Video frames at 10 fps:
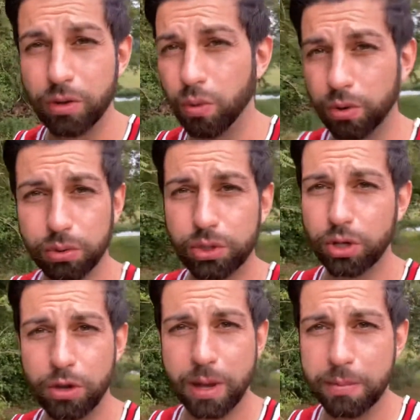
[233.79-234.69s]
one or
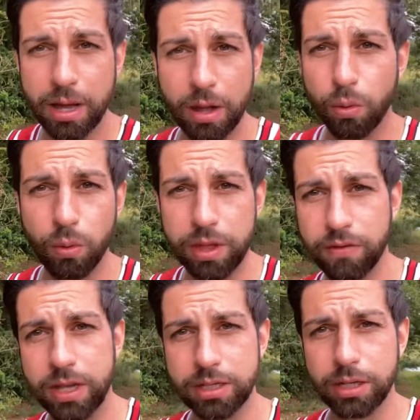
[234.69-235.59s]
two maybe out of all the
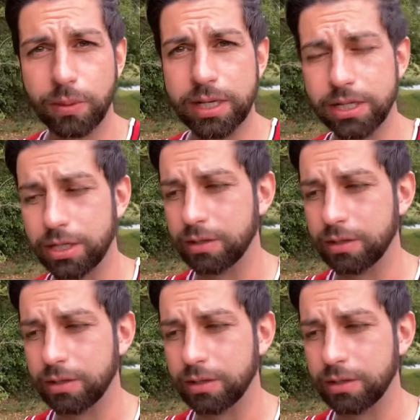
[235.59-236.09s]
events I went to.